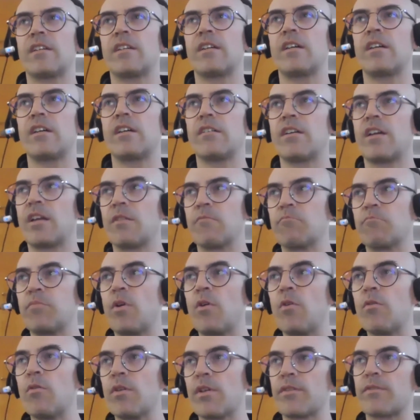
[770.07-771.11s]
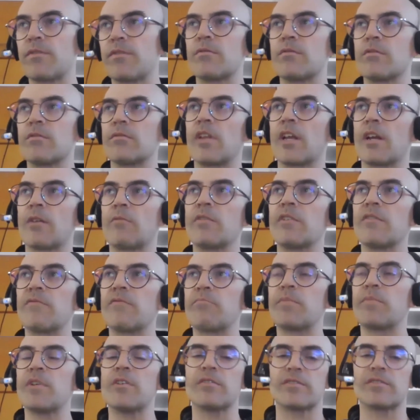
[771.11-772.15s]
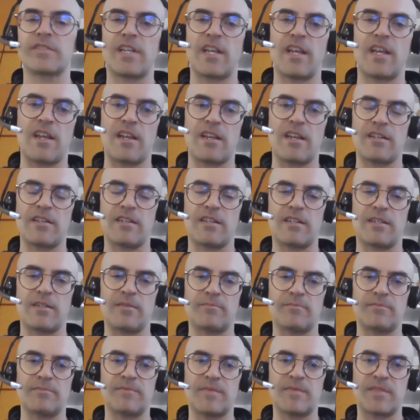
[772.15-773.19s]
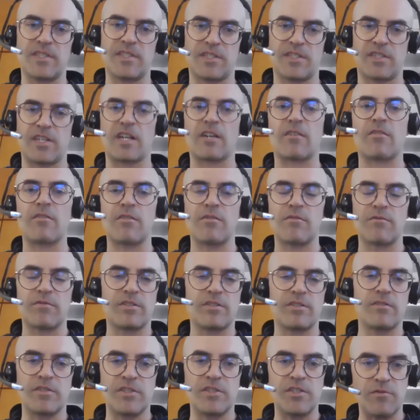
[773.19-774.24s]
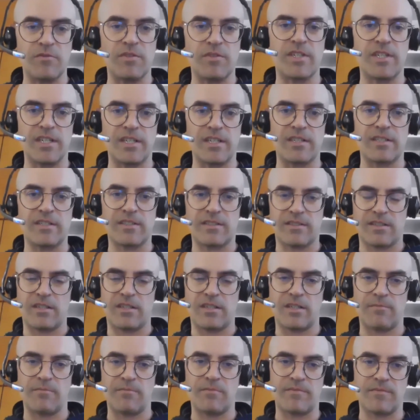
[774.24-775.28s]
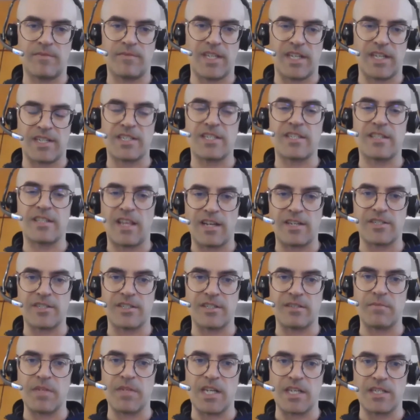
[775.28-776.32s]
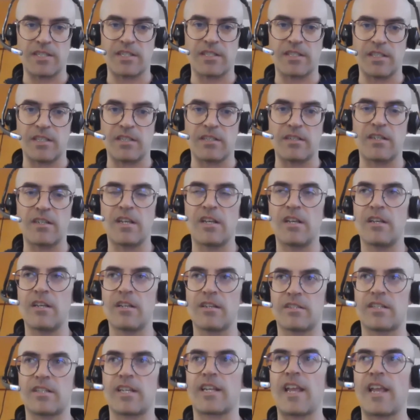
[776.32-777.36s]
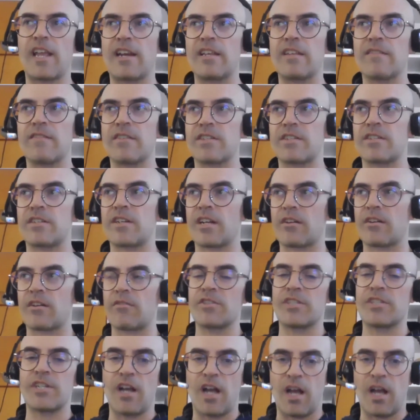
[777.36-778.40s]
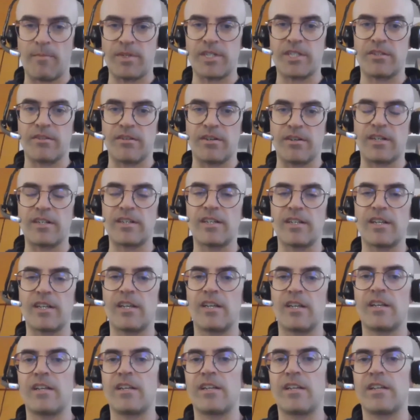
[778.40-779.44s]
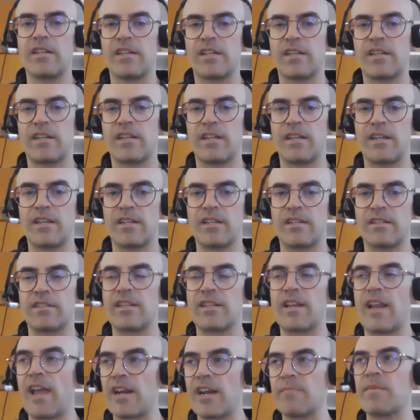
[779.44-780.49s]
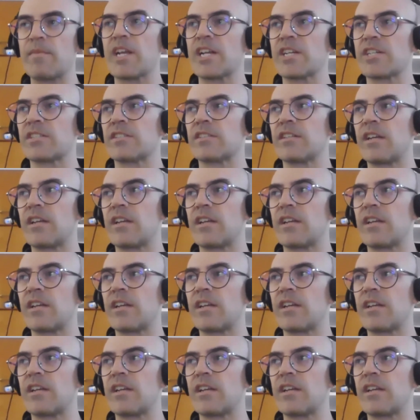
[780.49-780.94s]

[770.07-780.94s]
and pull it through. Like we've built a Synchro to Unity extension, basically that you can take any of the Synchro geometry and the animation data.